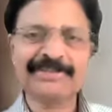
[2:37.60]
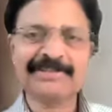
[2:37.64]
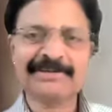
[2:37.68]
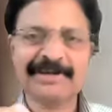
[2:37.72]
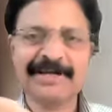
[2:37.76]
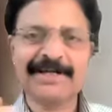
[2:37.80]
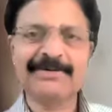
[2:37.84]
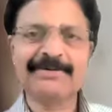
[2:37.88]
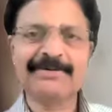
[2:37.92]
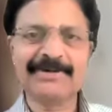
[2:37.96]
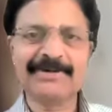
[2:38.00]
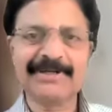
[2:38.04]
first
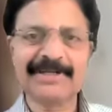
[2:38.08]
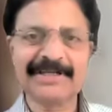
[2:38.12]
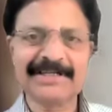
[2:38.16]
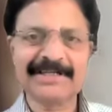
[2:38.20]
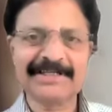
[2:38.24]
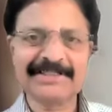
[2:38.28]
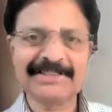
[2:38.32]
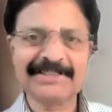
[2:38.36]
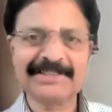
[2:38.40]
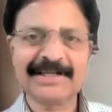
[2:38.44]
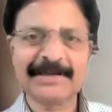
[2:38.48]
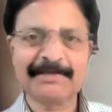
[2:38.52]
try to
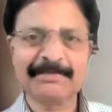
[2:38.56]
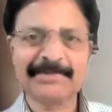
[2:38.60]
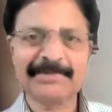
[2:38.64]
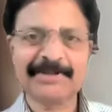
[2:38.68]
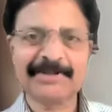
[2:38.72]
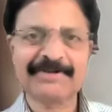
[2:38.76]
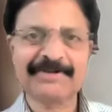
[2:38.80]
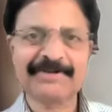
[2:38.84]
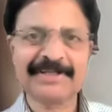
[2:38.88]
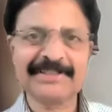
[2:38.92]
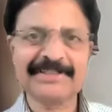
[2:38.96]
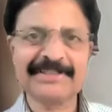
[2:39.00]
increase the depth
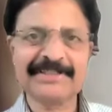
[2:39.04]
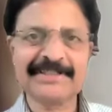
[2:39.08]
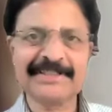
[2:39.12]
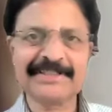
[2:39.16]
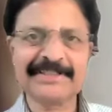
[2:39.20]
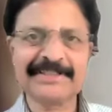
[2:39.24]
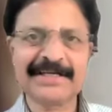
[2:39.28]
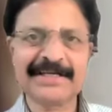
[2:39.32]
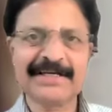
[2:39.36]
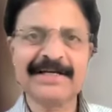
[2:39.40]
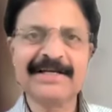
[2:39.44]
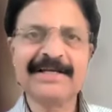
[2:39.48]
of
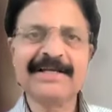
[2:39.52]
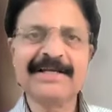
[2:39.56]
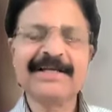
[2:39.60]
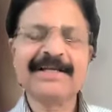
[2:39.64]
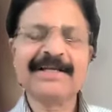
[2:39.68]
anesthesia,